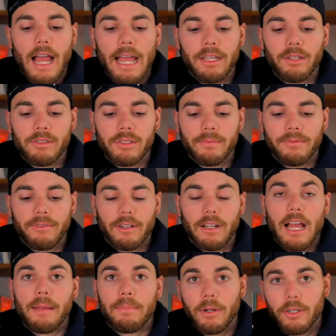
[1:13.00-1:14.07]
I use them for
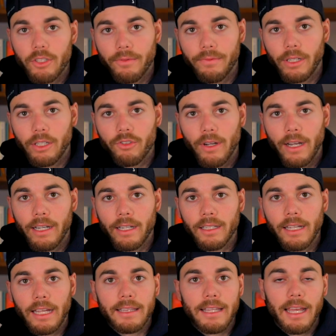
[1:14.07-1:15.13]
hypertrophy
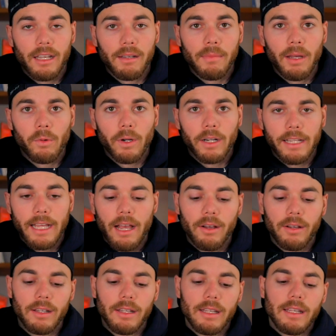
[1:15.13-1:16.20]
training at the end of my
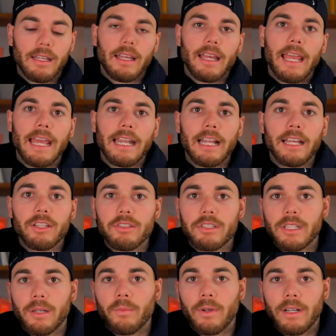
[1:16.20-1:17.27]
workout, and I
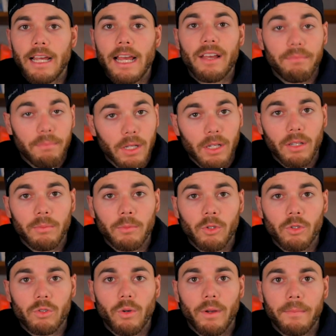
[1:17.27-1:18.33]
use them when I have
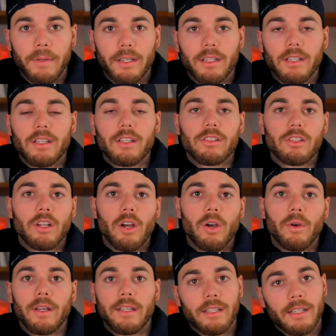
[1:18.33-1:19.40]
minimal equipment.
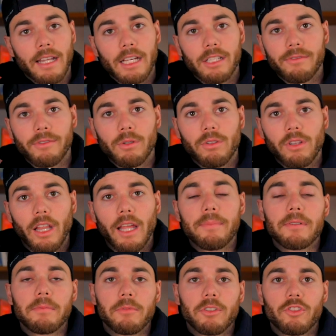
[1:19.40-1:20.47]
So in the next few
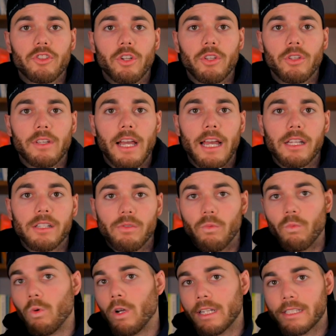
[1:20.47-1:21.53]
clips, I'm going to show you guys
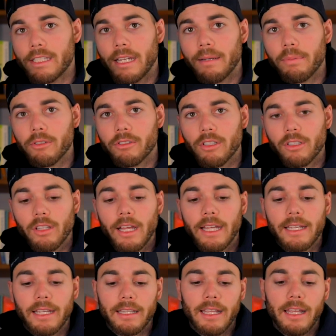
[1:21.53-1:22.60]
what examples look
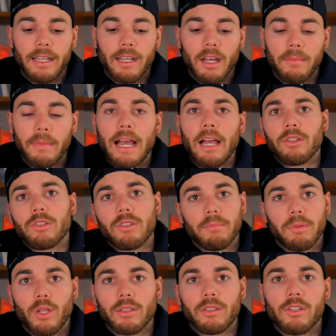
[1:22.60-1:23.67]
like and then how you
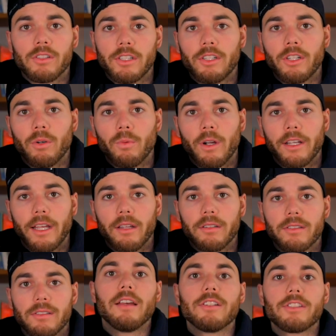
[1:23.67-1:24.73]
can plug those into your
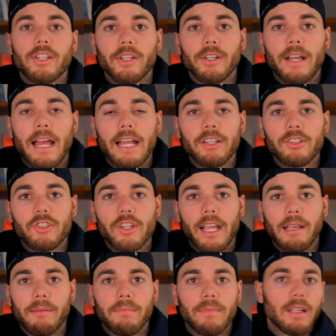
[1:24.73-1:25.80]
workouts. So you're out of
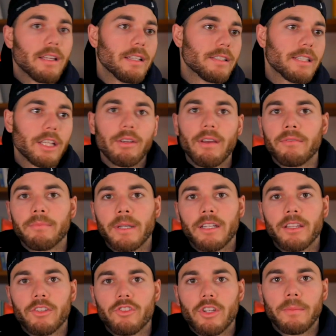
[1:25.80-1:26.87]
shape. Say you haven't been
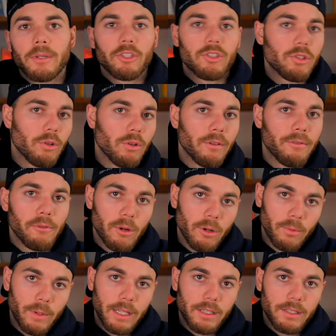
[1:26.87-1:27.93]
to the gym in 2 to
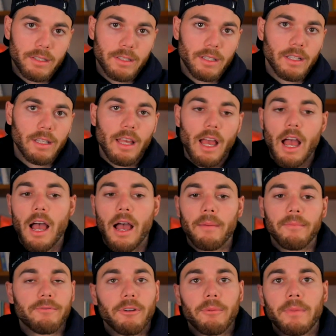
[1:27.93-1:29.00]
4 weeks.
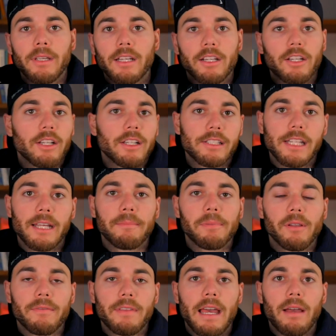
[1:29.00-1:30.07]
For me, a good
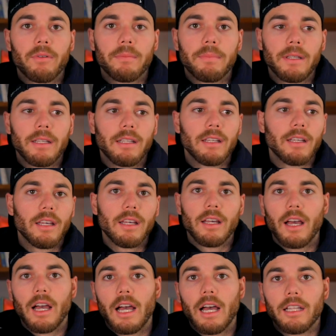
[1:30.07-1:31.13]
example of that would be
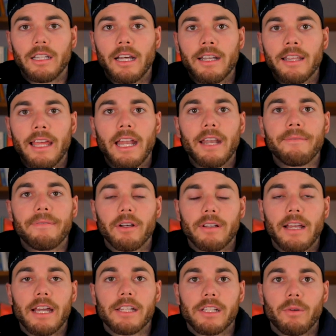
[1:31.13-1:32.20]
a lot of the
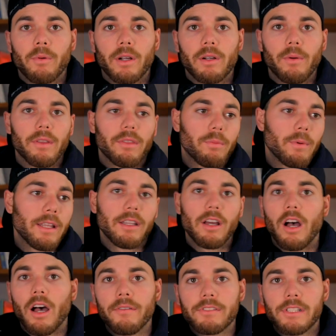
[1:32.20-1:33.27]
NFL guys I work with. When the
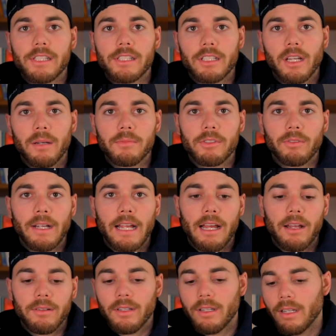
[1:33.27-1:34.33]
off season comes
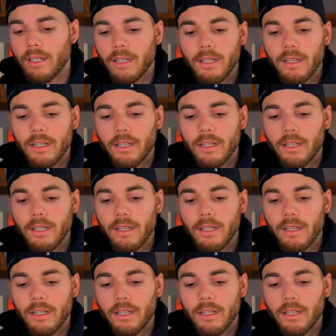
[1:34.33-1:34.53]
around,